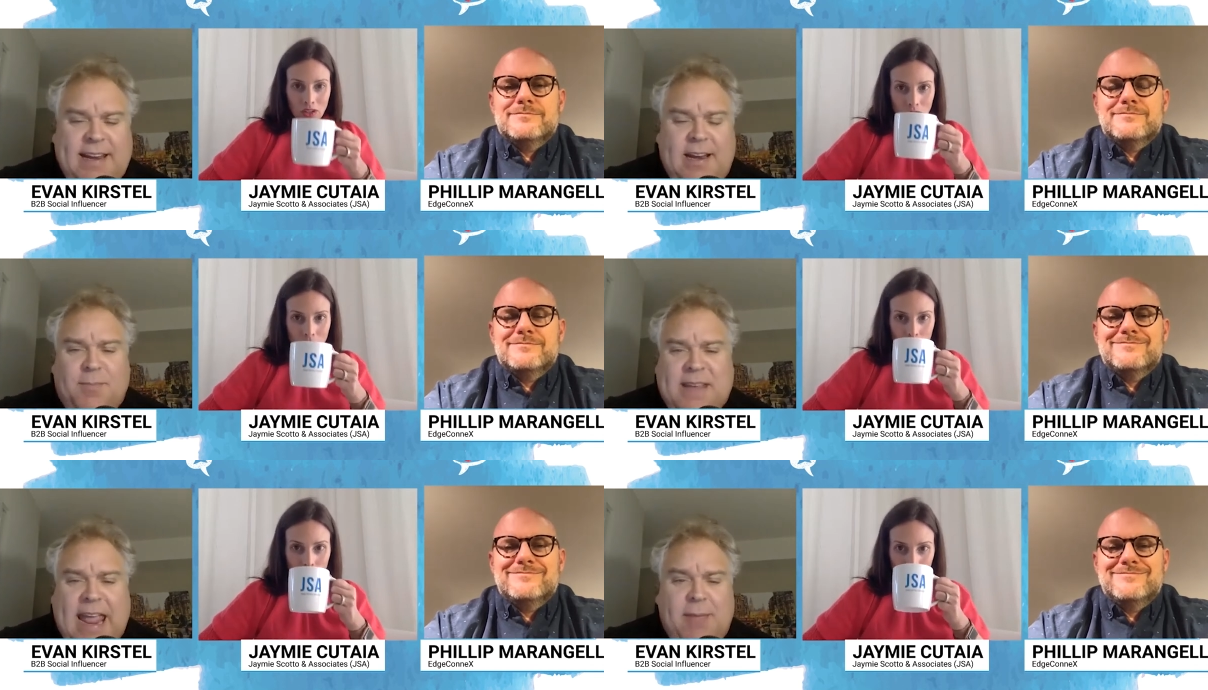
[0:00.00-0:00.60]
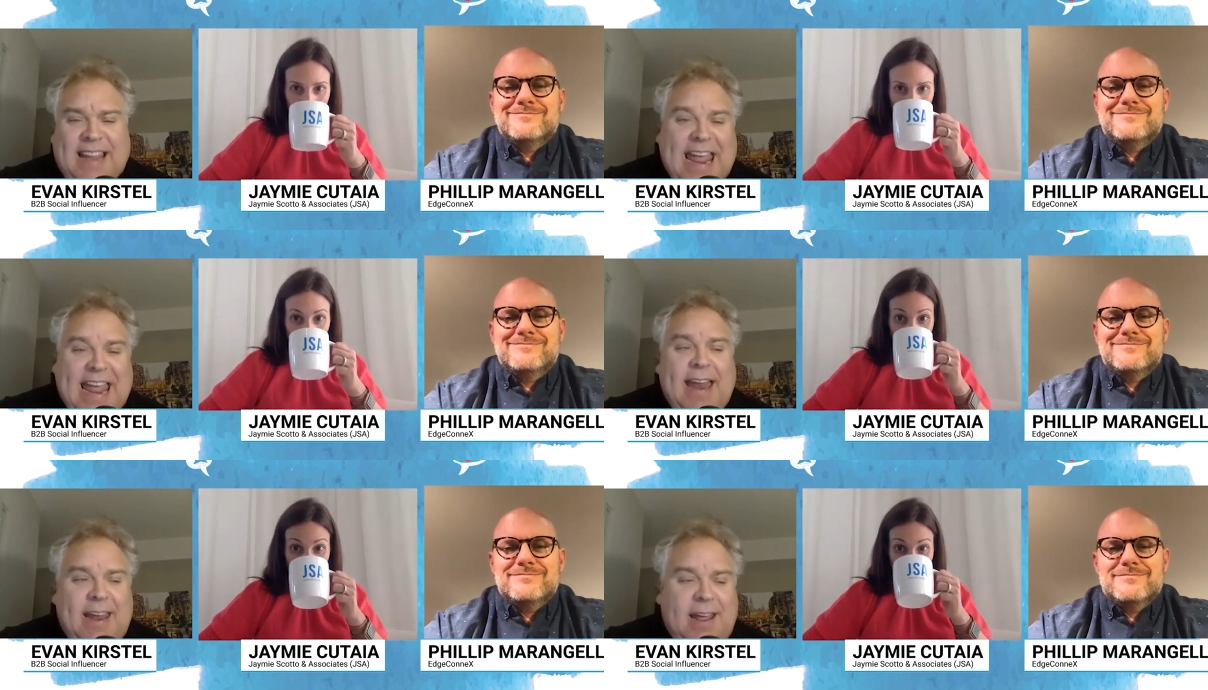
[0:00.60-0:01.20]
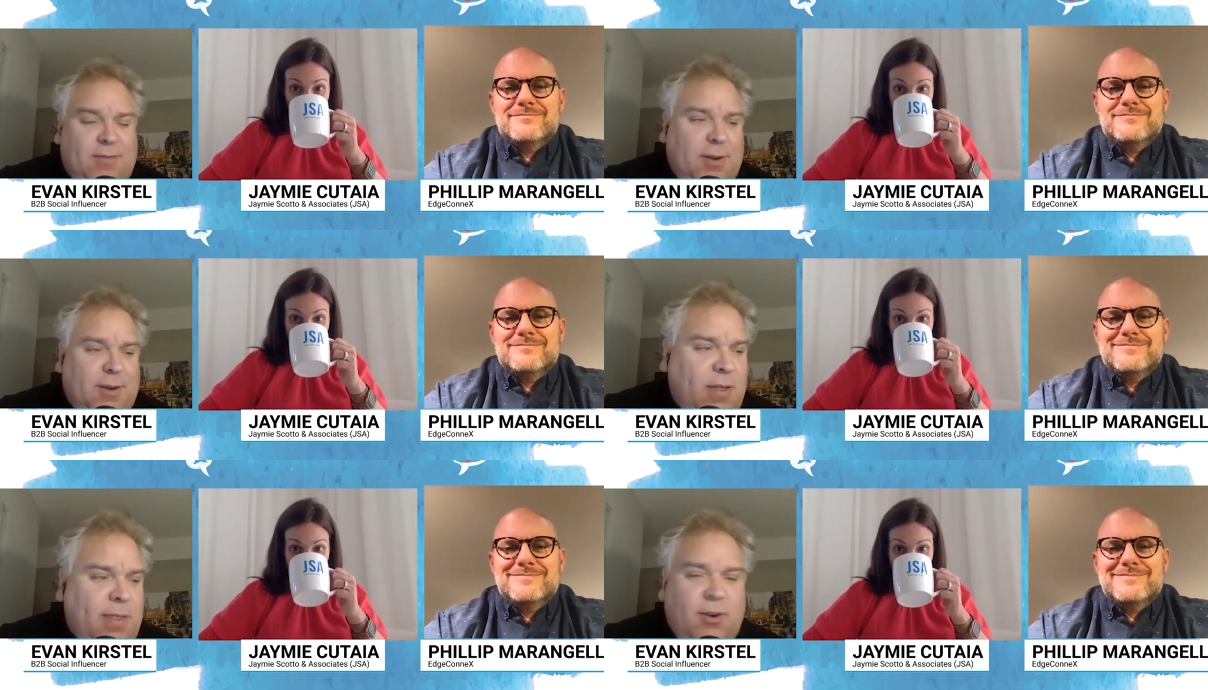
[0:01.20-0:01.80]
Speaker 1: up gaming again after about a
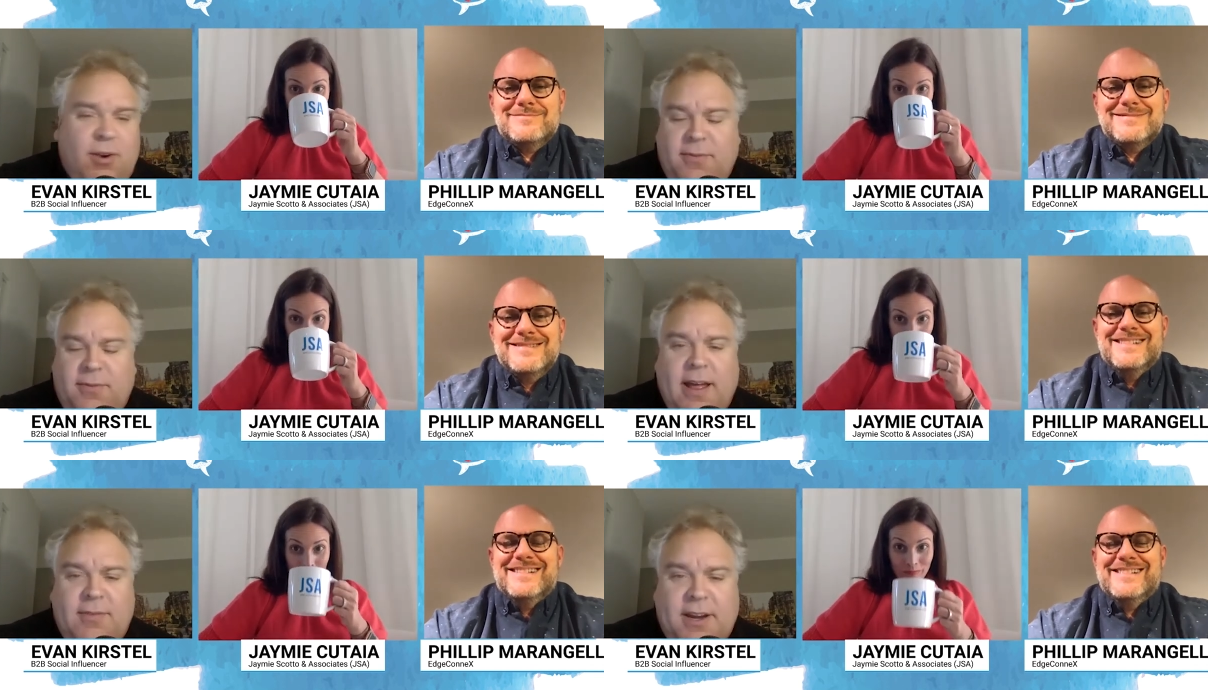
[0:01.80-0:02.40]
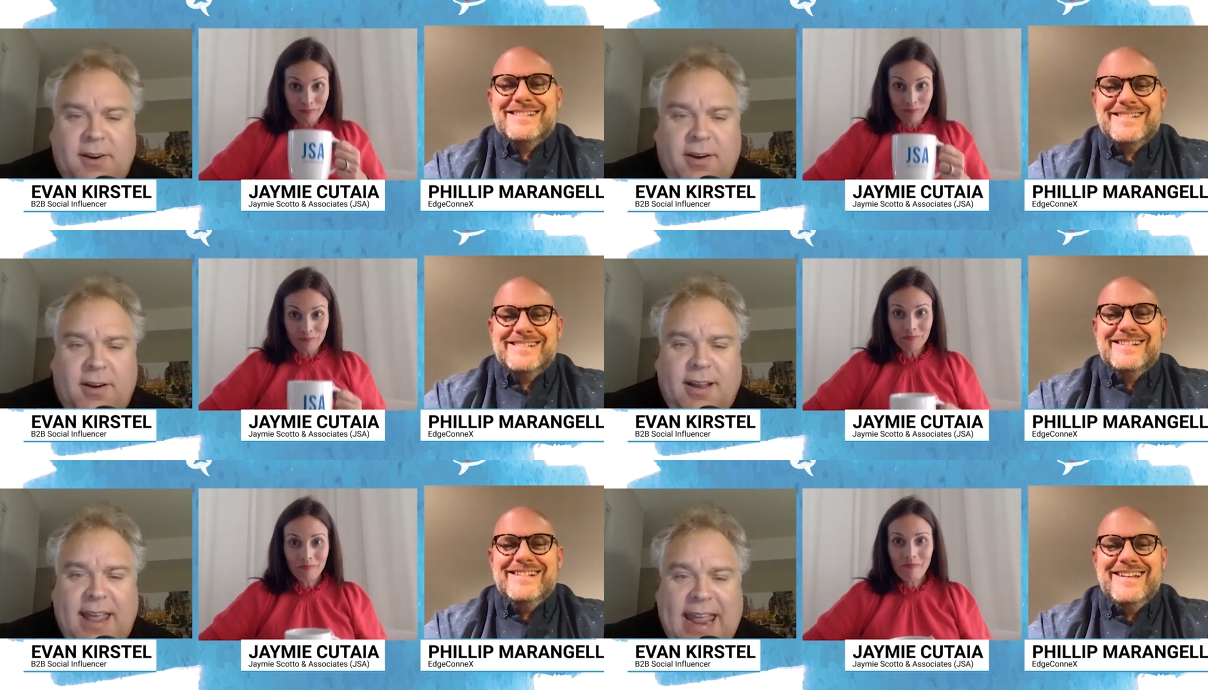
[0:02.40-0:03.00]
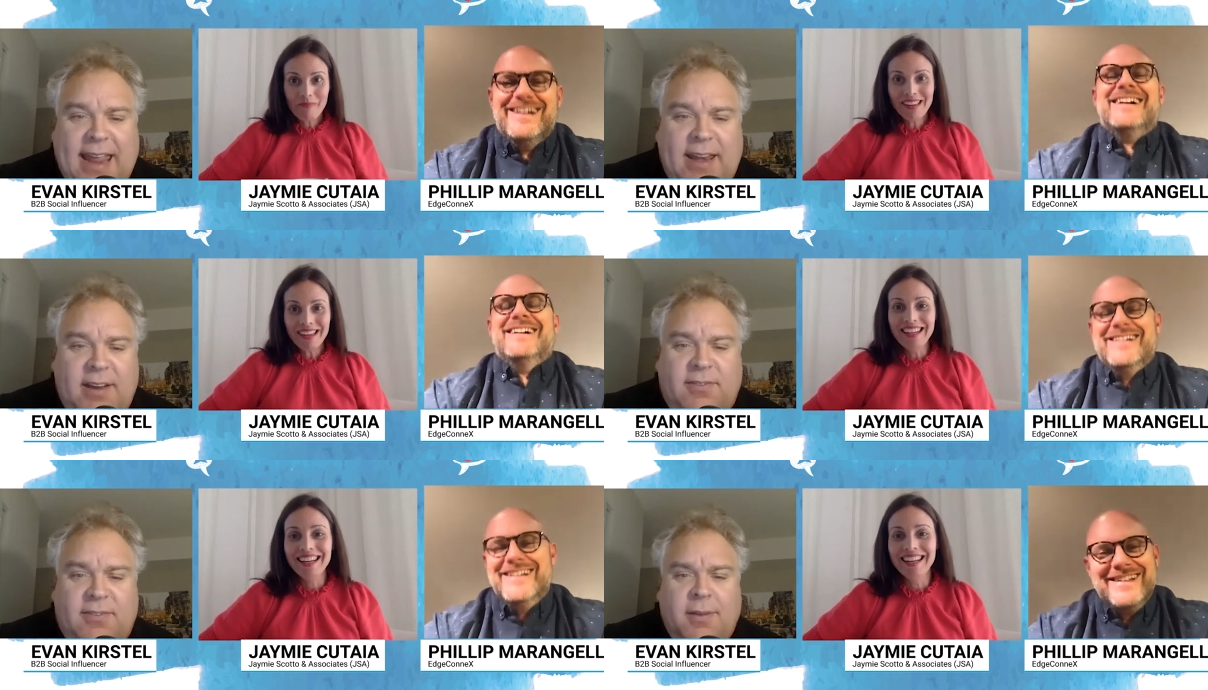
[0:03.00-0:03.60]
35-year
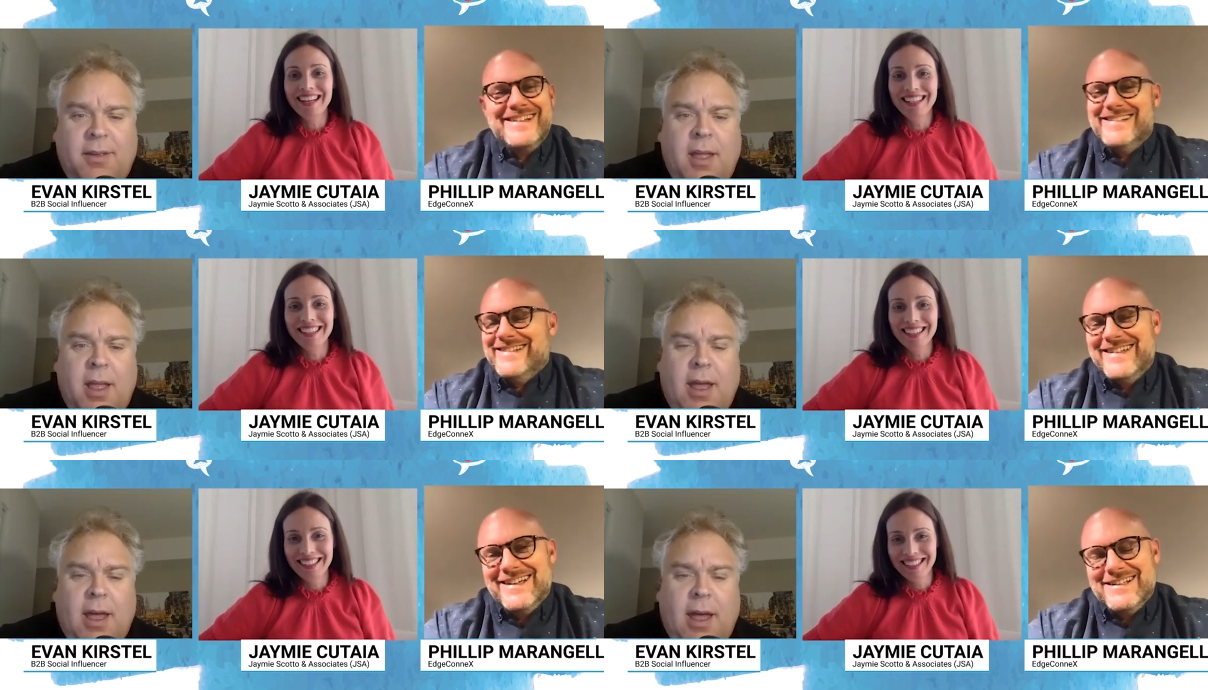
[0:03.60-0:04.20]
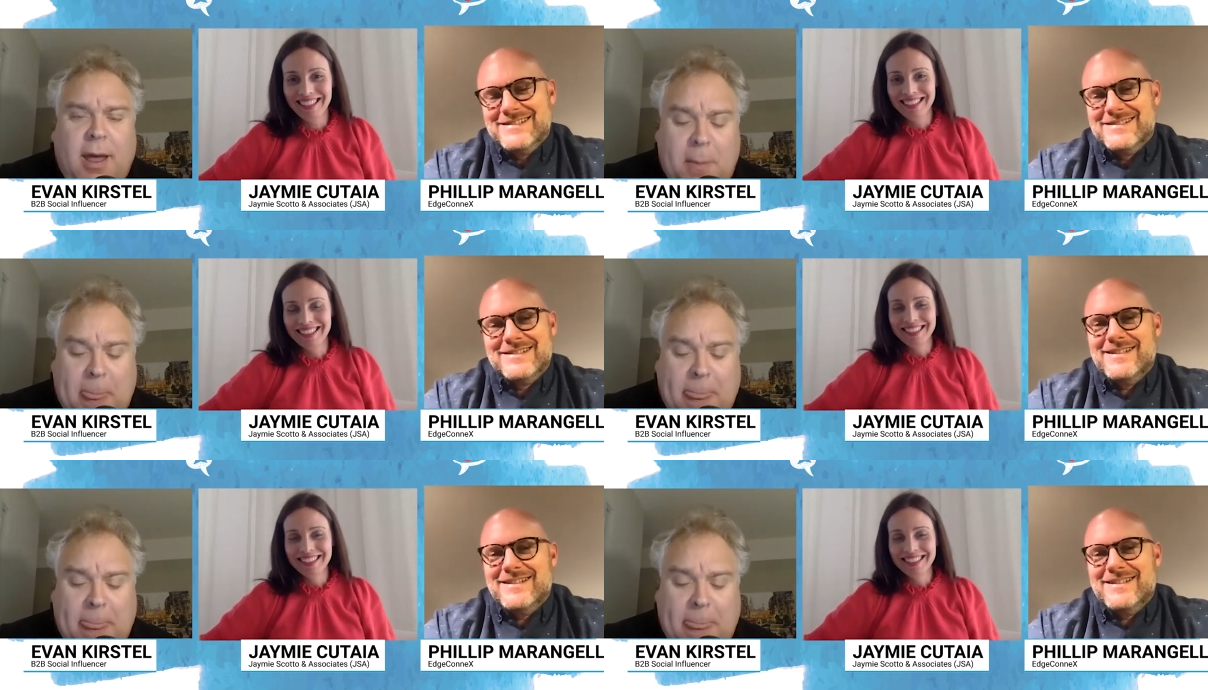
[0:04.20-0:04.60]
hiatus. Yeah.